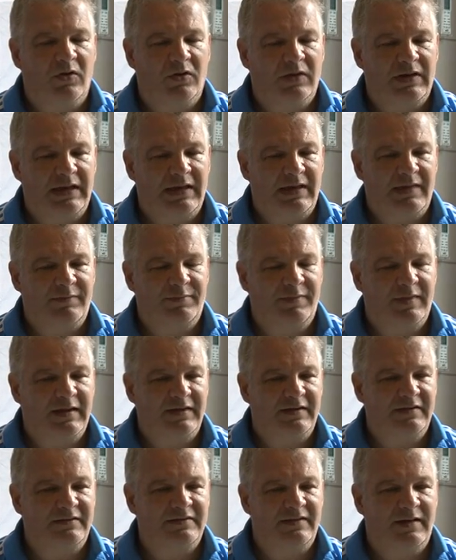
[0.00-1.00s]
Okay, if
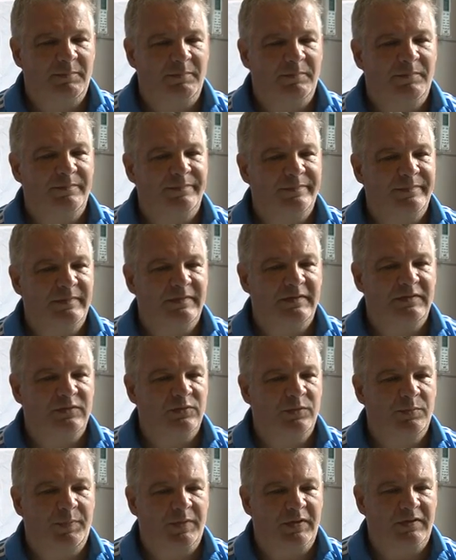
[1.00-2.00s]
there is some
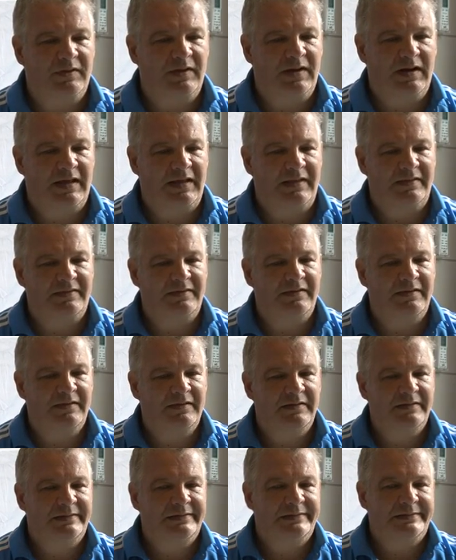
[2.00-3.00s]
super talent,
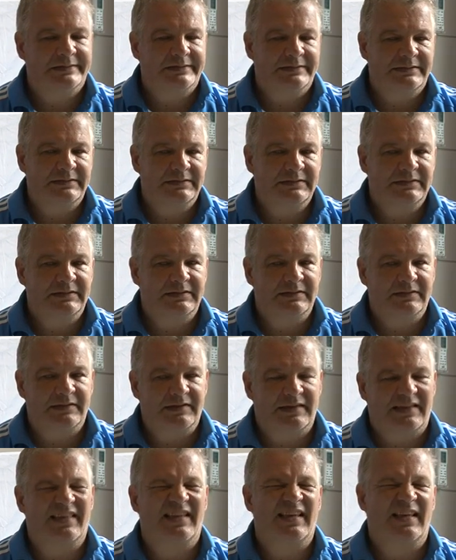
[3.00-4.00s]

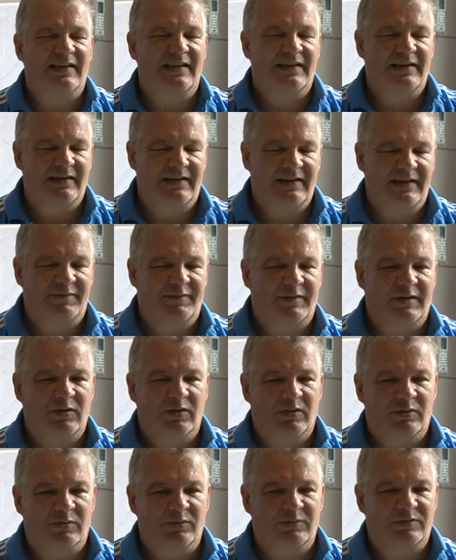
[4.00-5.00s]
it's
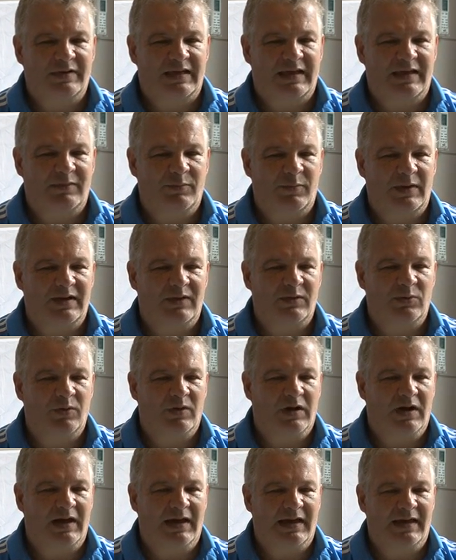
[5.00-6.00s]
difficult to say when you
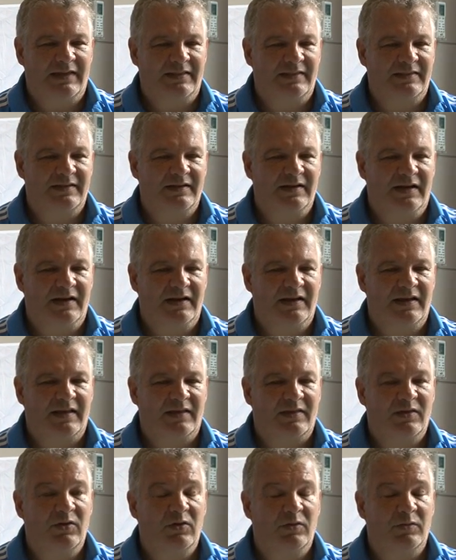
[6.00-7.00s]
are 8-9
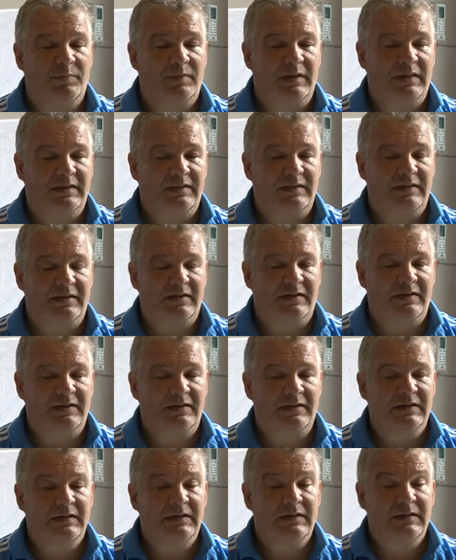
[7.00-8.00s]
years old,
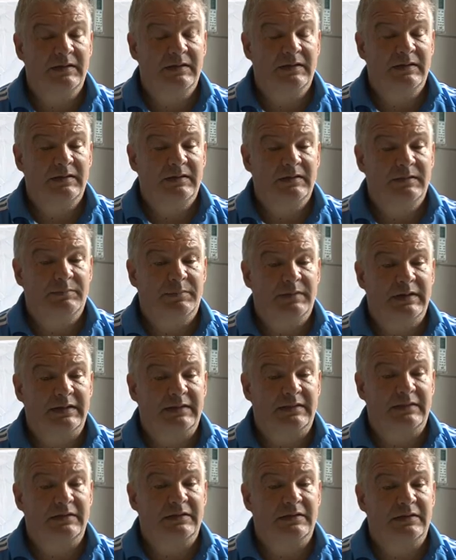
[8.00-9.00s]

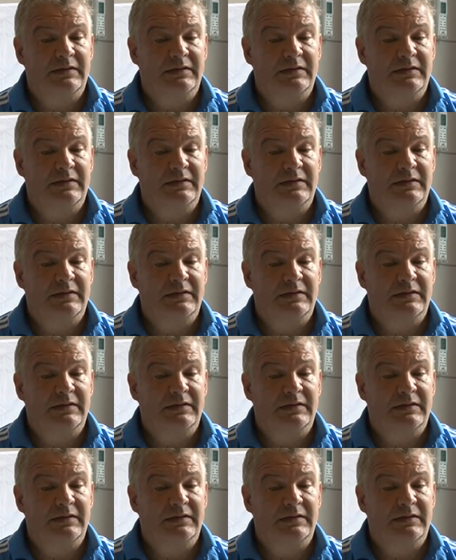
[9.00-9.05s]
but